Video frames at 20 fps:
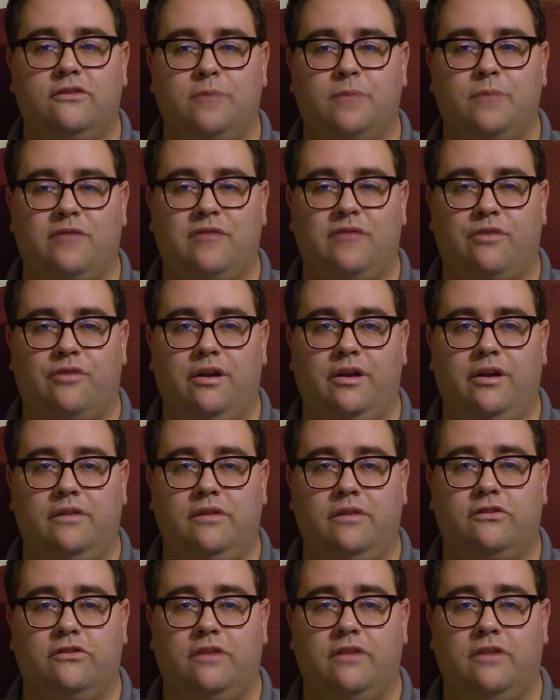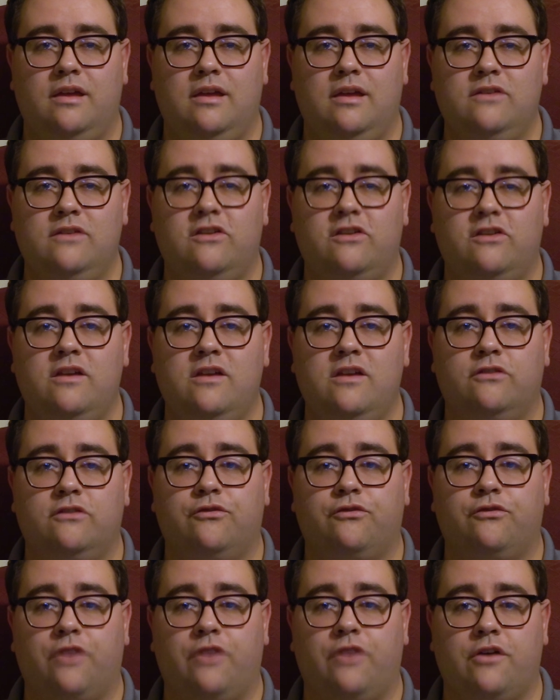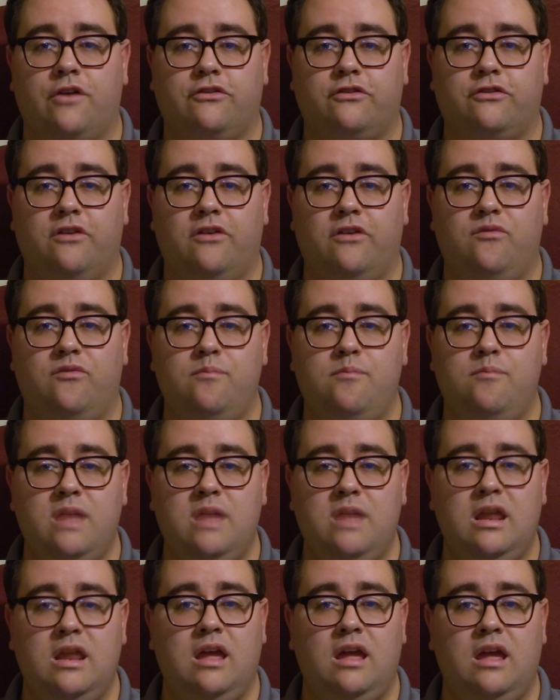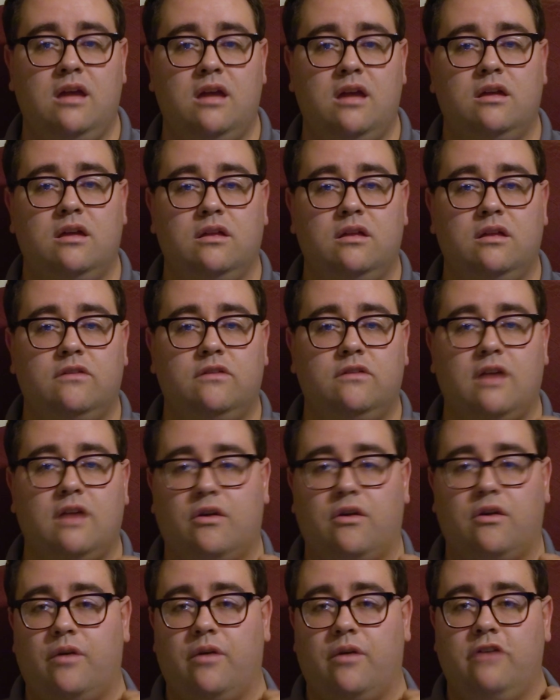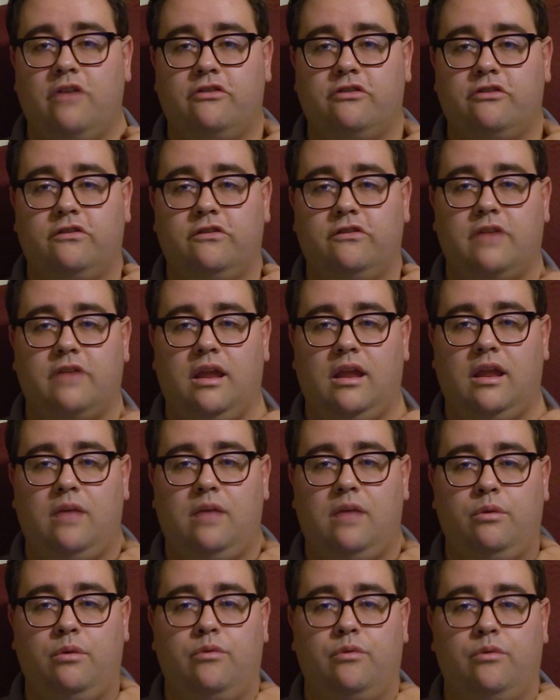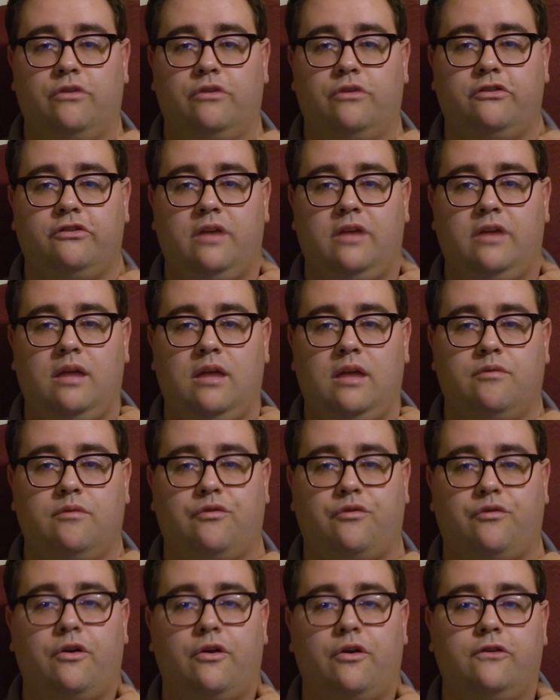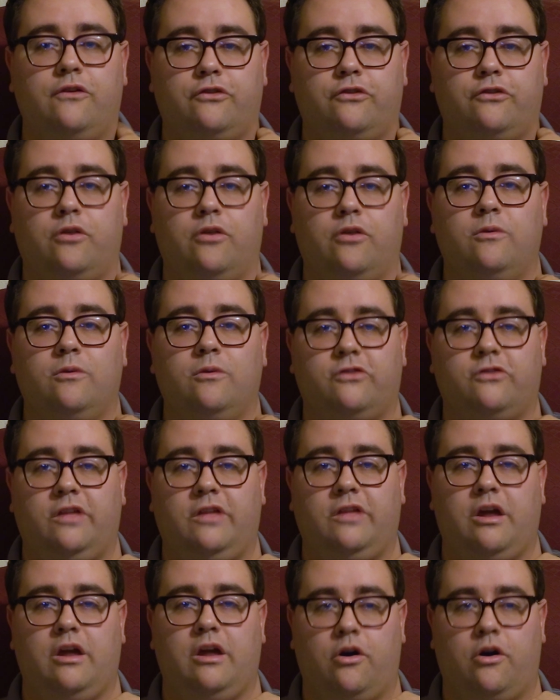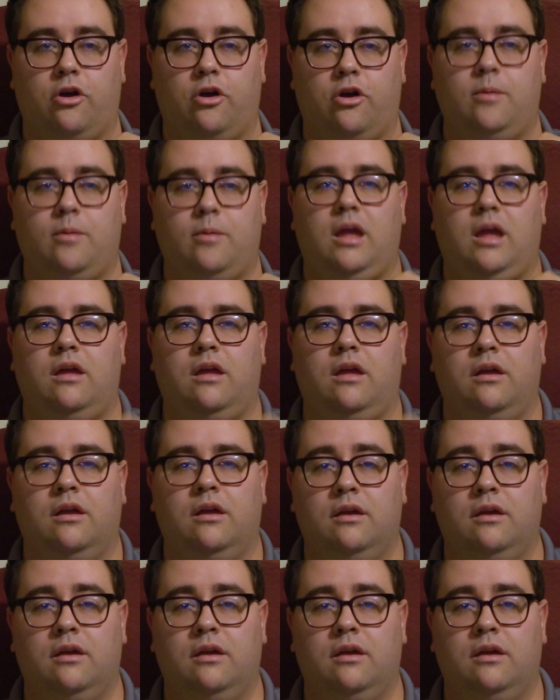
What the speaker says: my friends, is his first of many decorations that he would receive for his service in the Army.